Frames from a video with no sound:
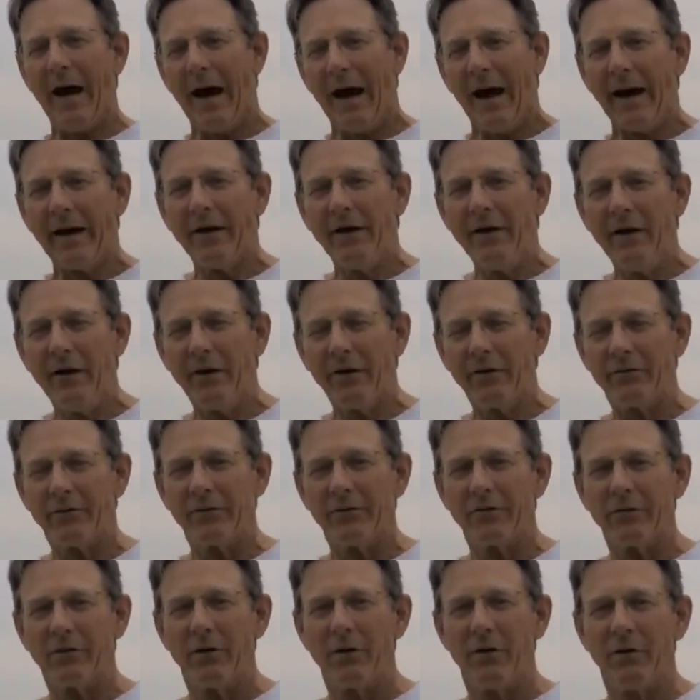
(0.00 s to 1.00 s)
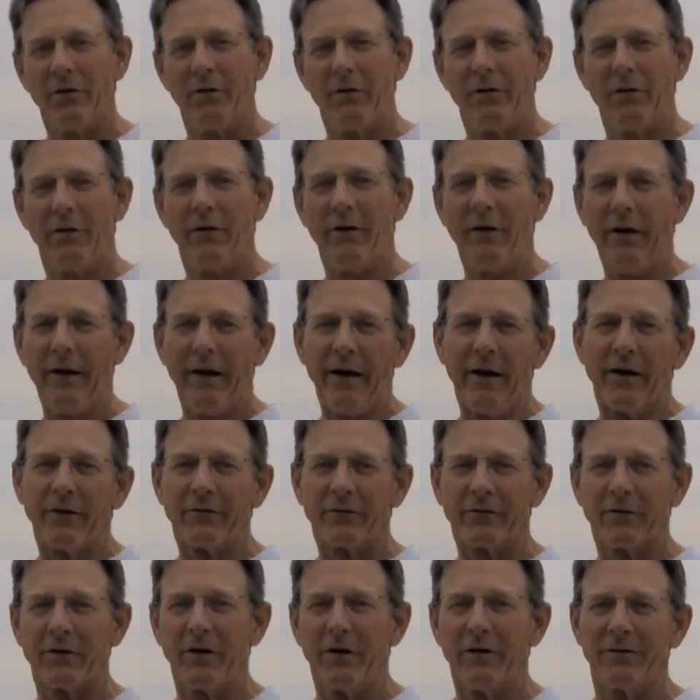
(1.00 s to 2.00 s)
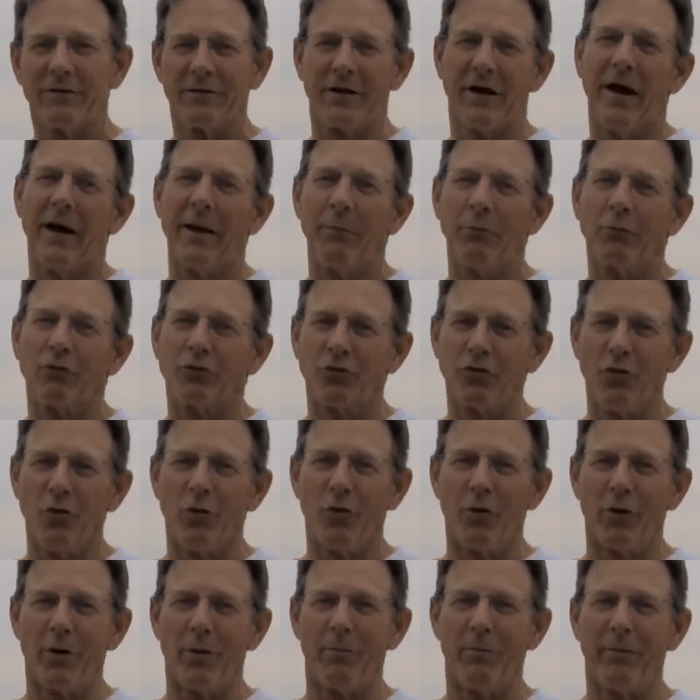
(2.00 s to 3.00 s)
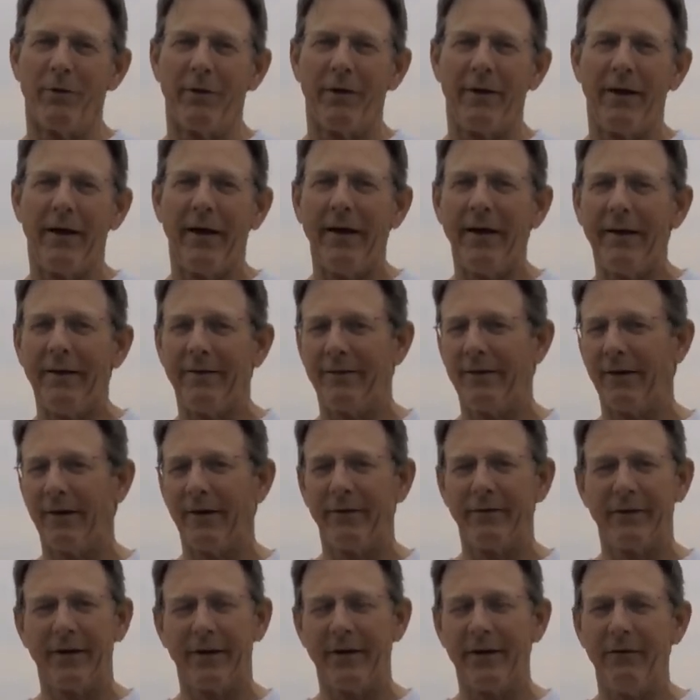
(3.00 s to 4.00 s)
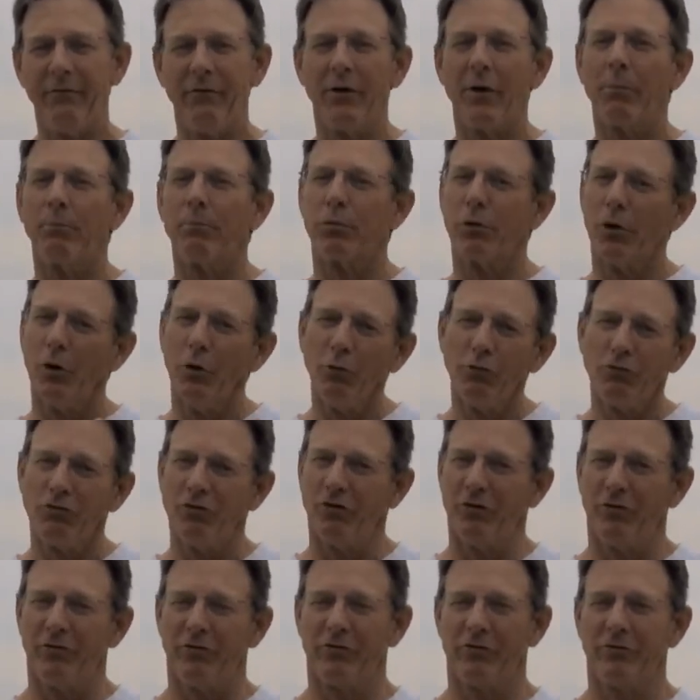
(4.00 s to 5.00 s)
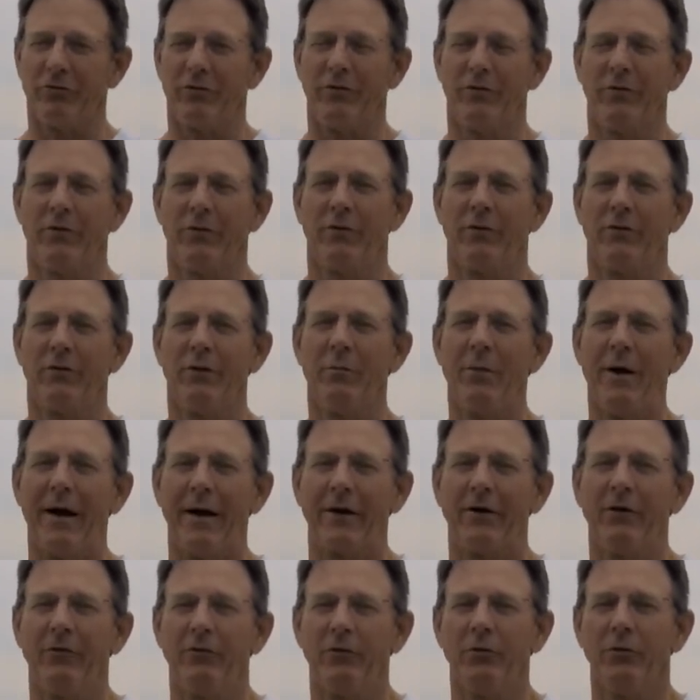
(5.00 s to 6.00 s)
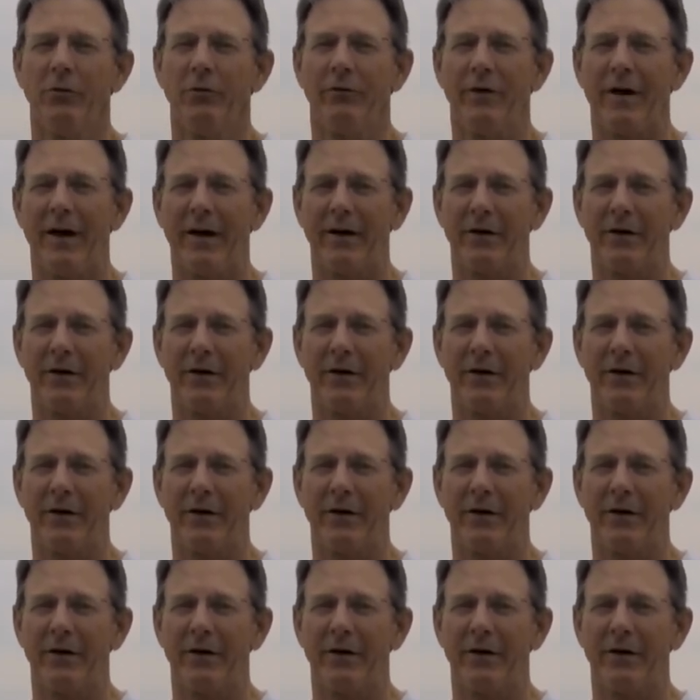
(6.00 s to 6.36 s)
Agnes-esque type storm, anything that even approaches the magnitude of